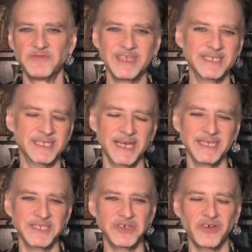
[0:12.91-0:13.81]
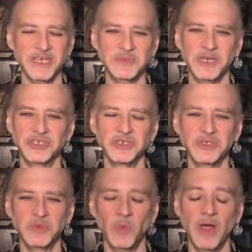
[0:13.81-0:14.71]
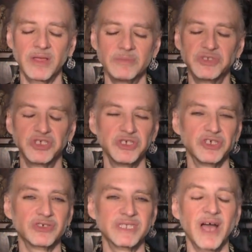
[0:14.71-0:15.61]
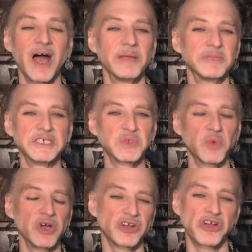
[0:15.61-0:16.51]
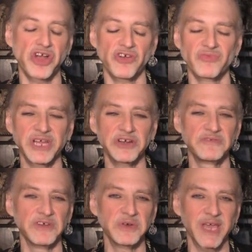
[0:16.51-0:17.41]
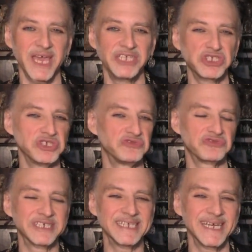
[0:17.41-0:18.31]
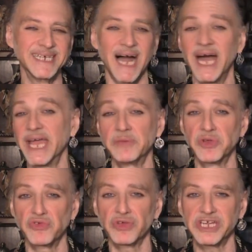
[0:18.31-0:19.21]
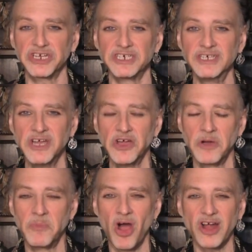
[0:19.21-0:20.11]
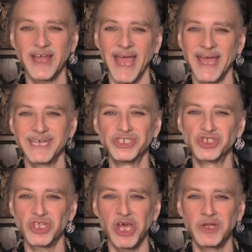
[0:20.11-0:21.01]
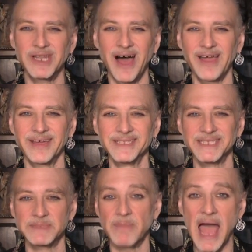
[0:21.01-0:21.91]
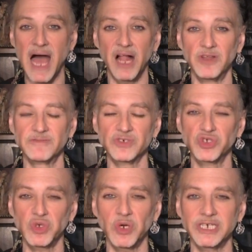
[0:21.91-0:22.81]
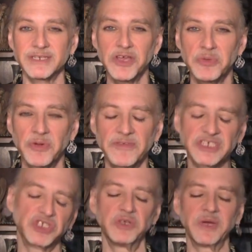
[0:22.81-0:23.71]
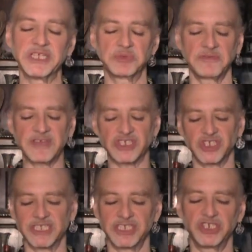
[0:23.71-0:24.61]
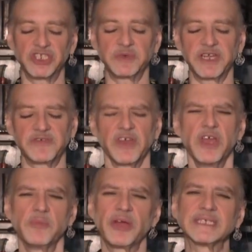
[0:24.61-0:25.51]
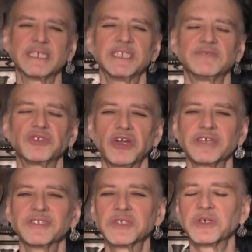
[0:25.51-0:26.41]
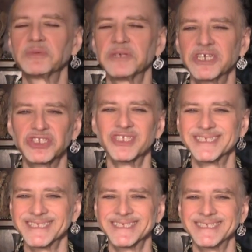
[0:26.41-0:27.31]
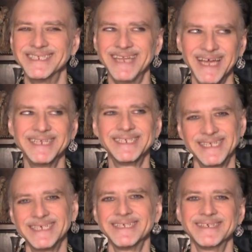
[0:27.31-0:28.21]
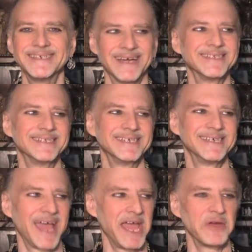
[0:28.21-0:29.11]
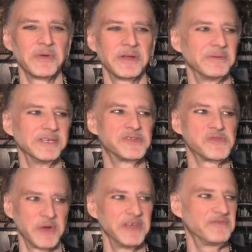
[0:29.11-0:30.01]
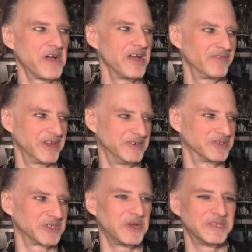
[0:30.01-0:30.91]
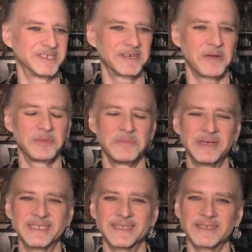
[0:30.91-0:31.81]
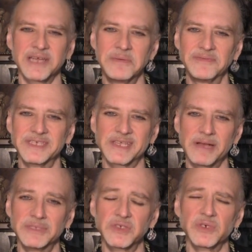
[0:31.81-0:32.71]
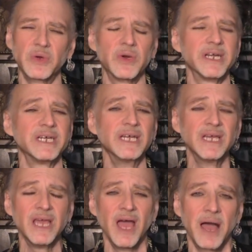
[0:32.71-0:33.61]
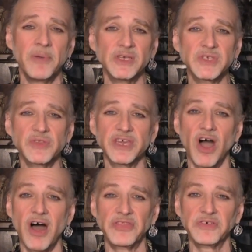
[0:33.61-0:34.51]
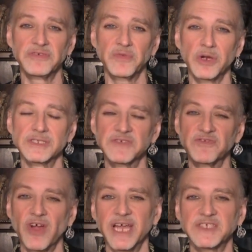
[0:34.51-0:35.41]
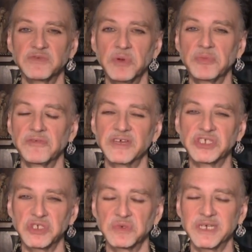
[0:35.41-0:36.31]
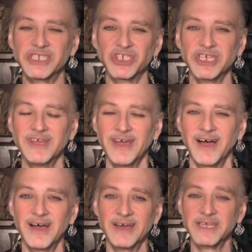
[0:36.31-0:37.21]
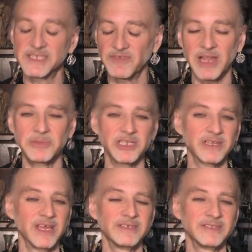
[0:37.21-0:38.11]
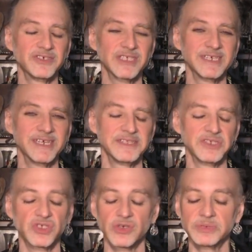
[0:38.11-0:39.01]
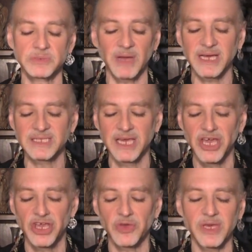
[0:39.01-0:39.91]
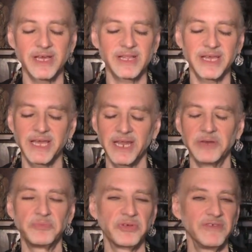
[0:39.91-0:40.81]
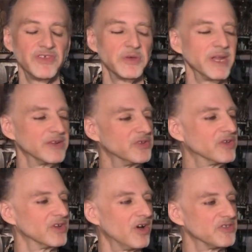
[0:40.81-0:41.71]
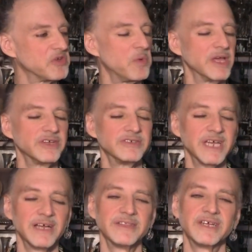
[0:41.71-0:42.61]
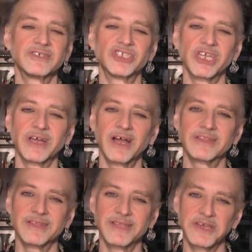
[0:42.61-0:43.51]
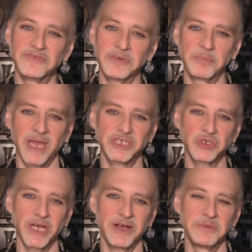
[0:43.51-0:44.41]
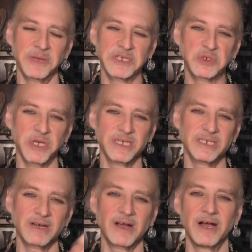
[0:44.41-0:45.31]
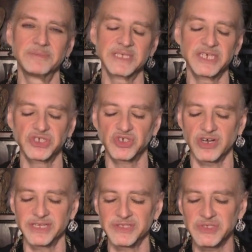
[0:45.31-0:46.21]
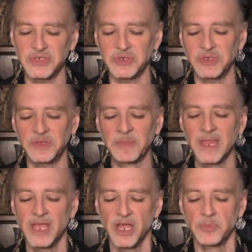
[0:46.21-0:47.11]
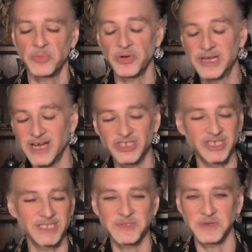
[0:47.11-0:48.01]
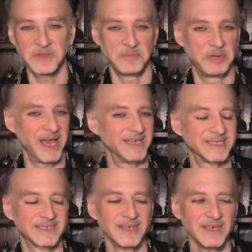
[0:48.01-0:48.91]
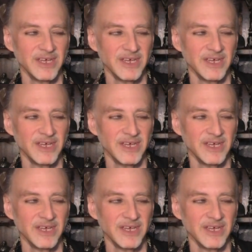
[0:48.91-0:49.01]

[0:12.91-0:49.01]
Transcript: Venus signs and crosswatchers. Welcome to your timeless work, career, vocation, reading. I am your reader, Mark Angelo Lyons, Mal for short. Professional witch, professional intuitive president of Drawing the Circle Productions since 1998. We're going to be 25 years old in a couple of months at the time of this timeless recording. I'm also the author of Words of Grace from a Professional Witch. Uh, it's available on Kindle. There's a link in the description box. You can click it and preview it, and you can also, while you're down there, check out the link for Patreon, patreon.com slash drawing the circle Productions best